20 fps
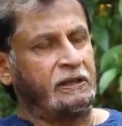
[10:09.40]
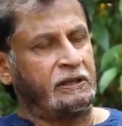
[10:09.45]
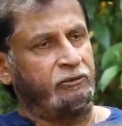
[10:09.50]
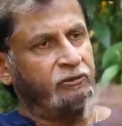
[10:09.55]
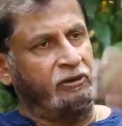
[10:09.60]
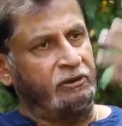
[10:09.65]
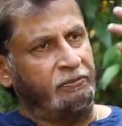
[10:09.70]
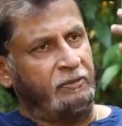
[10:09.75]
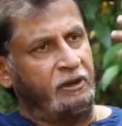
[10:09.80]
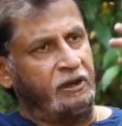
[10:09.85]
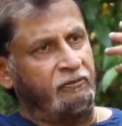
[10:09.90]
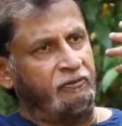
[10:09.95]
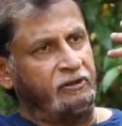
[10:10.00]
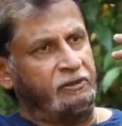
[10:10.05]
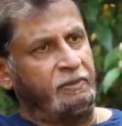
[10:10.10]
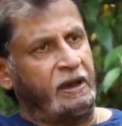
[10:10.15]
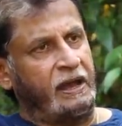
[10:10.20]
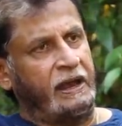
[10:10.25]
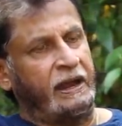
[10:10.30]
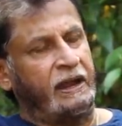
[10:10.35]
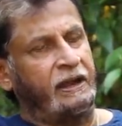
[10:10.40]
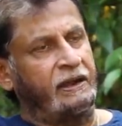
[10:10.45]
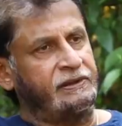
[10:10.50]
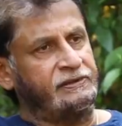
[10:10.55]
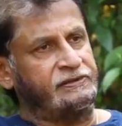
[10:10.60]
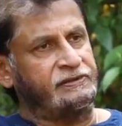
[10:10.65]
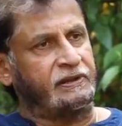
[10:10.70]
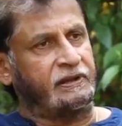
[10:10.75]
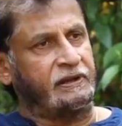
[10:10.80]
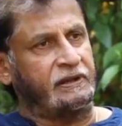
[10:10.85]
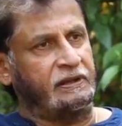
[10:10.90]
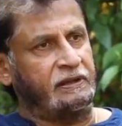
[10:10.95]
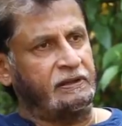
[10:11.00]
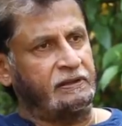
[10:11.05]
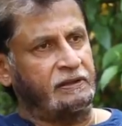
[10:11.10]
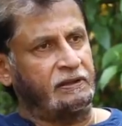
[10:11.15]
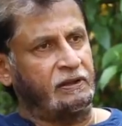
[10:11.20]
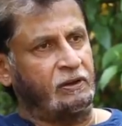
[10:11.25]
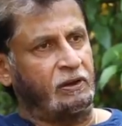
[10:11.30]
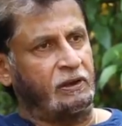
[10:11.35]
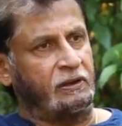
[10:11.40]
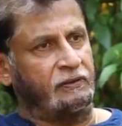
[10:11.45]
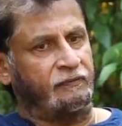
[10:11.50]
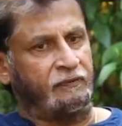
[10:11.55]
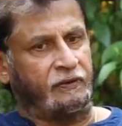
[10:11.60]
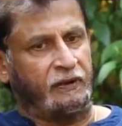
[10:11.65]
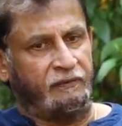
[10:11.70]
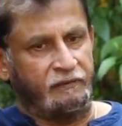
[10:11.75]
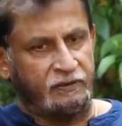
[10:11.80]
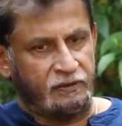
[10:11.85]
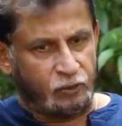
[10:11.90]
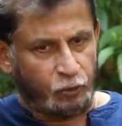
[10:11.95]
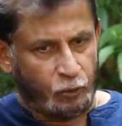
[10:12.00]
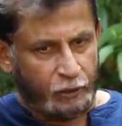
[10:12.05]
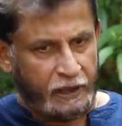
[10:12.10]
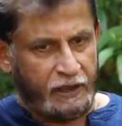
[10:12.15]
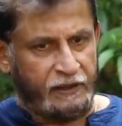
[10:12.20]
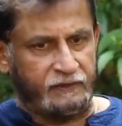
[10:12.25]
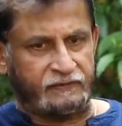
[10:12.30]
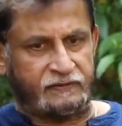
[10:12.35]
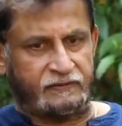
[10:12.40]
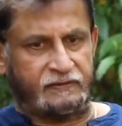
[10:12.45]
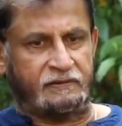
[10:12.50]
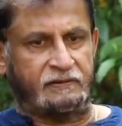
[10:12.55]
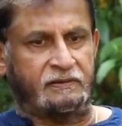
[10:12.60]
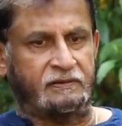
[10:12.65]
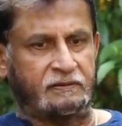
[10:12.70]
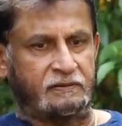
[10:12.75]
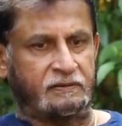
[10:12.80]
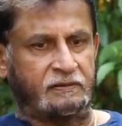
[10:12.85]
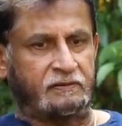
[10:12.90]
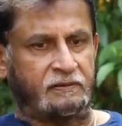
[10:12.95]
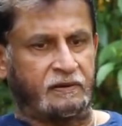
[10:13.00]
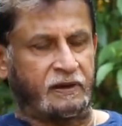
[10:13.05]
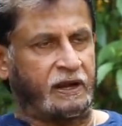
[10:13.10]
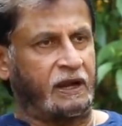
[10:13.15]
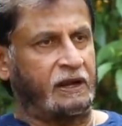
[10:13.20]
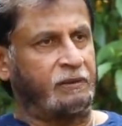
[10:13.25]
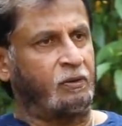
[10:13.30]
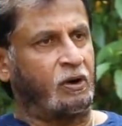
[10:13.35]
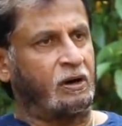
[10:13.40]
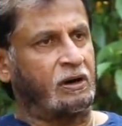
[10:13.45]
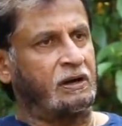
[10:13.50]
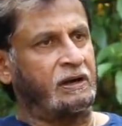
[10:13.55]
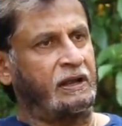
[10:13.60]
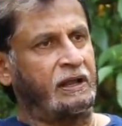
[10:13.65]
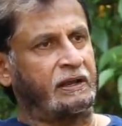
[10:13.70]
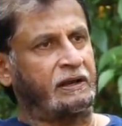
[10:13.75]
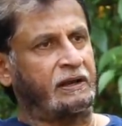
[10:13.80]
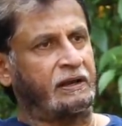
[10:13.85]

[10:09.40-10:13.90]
Right. Even with my head injury, you know, if in today's cricket, modern day